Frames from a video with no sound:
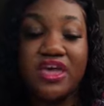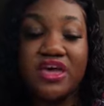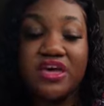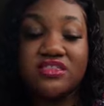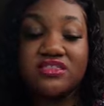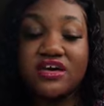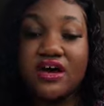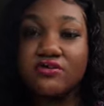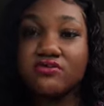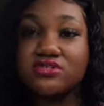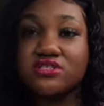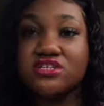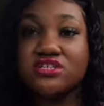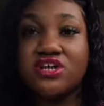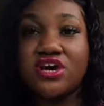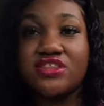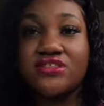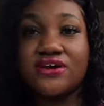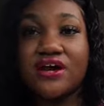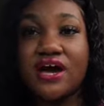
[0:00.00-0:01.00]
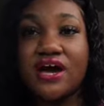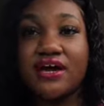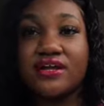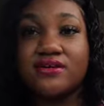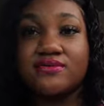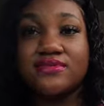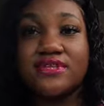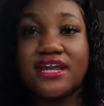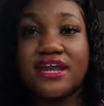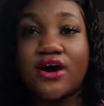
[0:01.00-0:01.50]
That was another
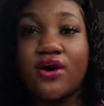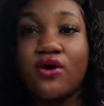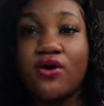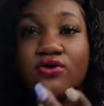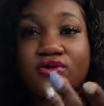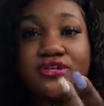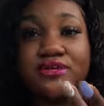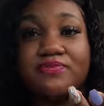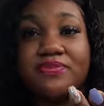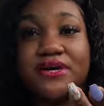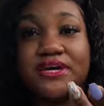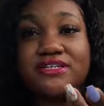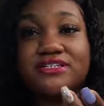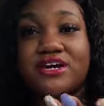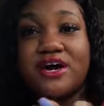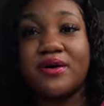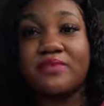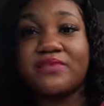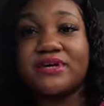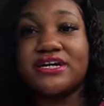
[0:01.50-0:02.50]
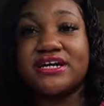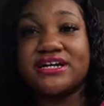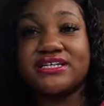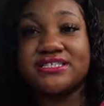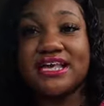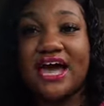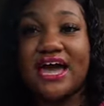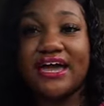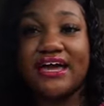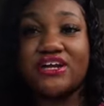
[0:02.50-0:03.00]
item that I only picked up
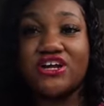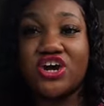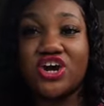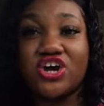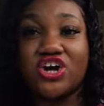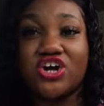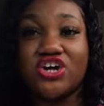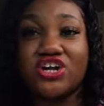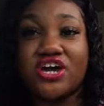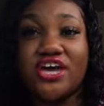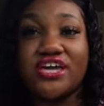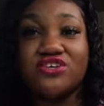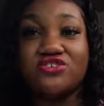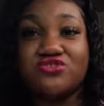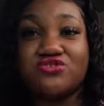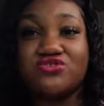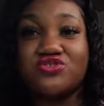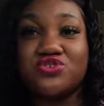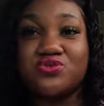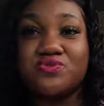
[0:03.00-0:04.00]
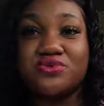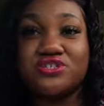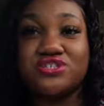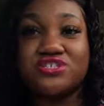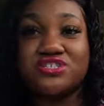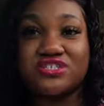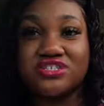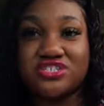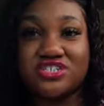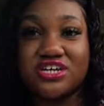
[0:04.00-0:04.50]
because I had heard a YouTuber
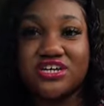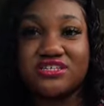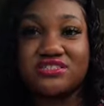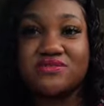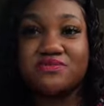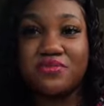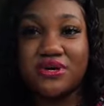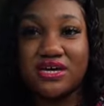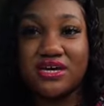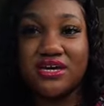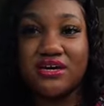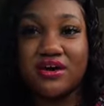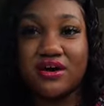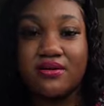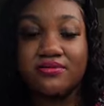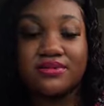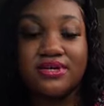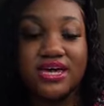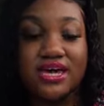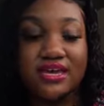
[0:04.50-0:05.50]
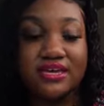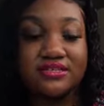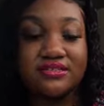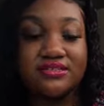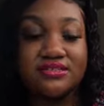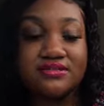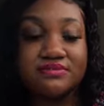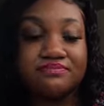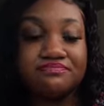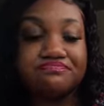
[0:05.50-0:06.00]
suggest picking up
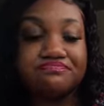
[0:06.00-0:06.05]
Keds.